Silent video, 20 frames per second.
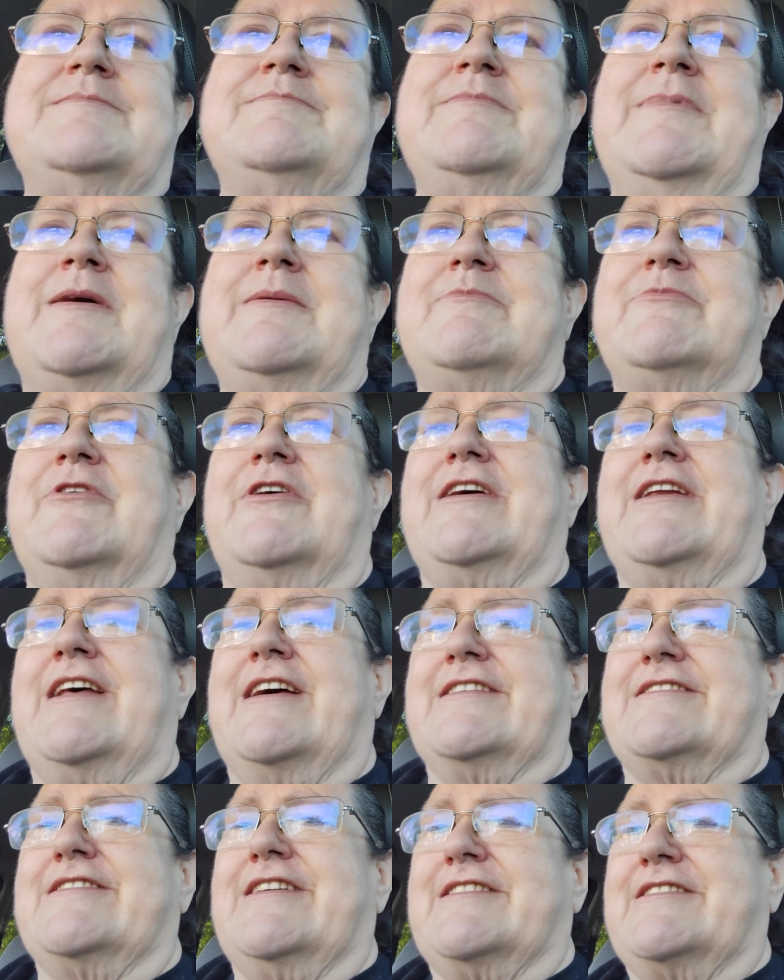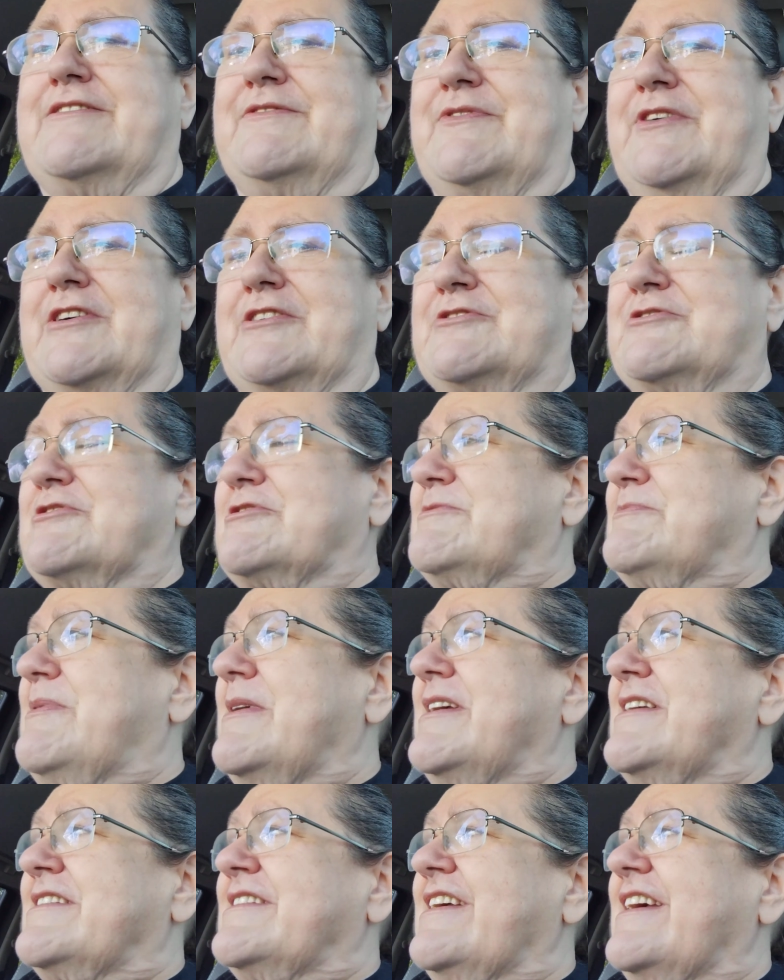My brain has lots of extra
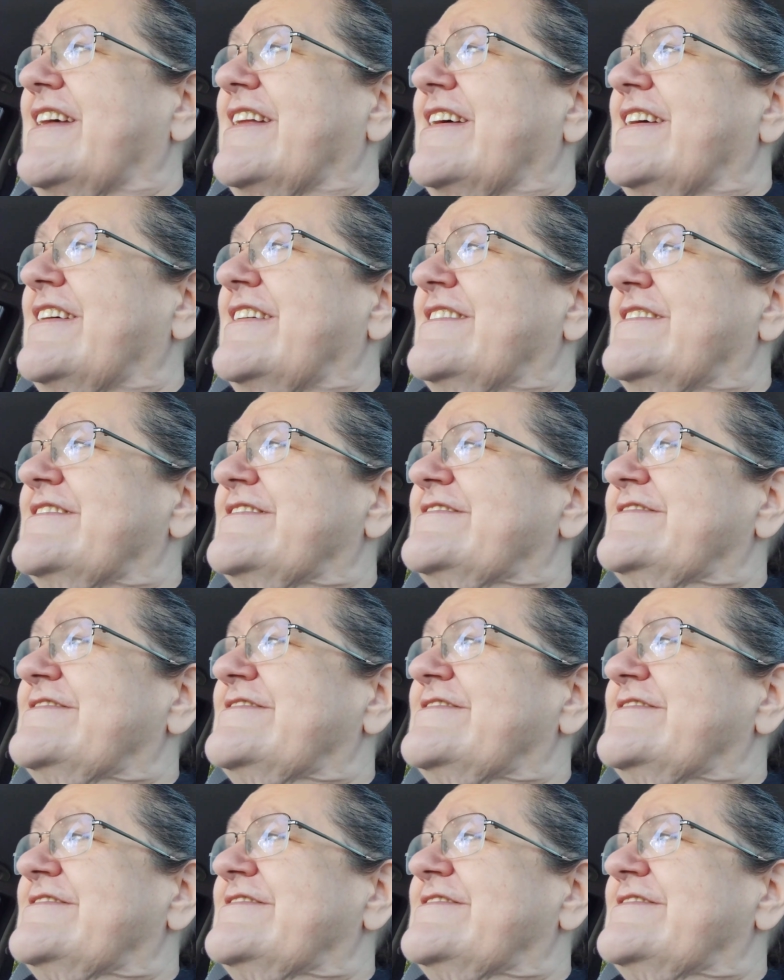space lately.